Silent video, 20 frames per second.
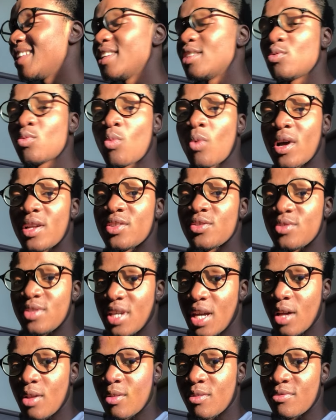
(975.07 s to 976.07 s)
it what to
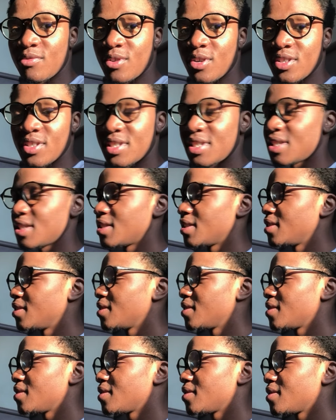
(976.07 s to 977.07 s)
tackle first.
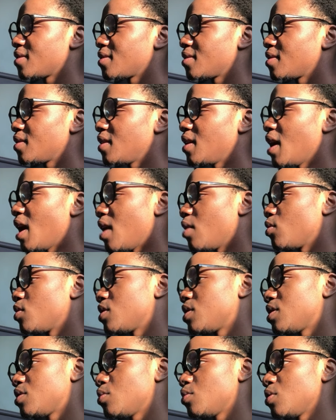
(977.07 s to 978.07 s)
Yeah,
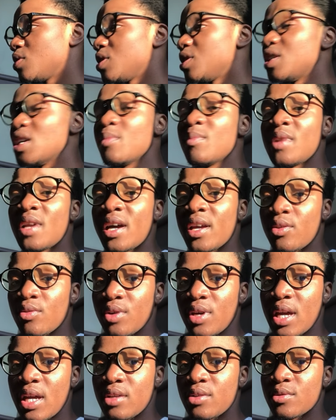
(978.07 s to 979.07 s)
with Gemini you
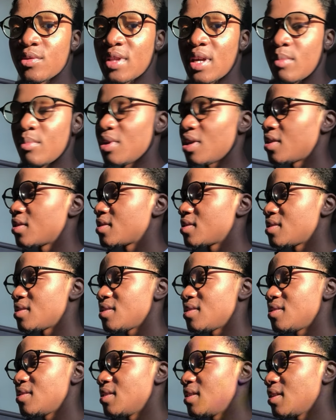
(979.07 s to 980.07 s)
can do that
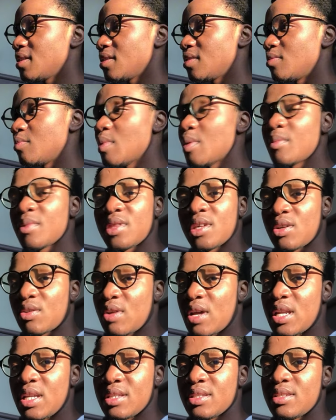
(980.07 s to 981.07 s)
because remember the
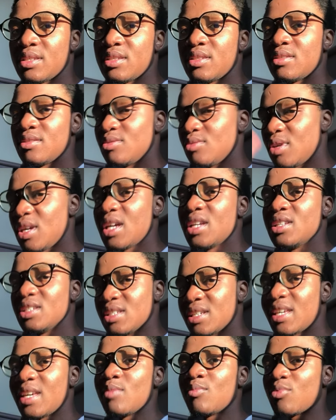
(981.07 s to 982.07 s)
credits, you
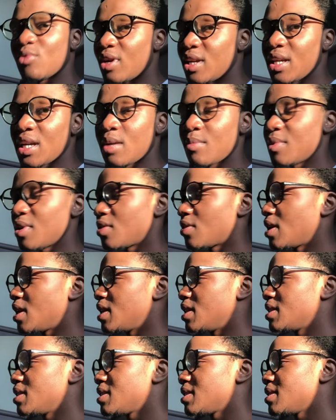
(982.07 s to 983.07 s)
can keep running up the
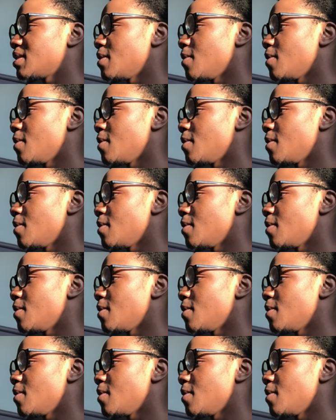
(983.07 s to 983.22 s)
credits.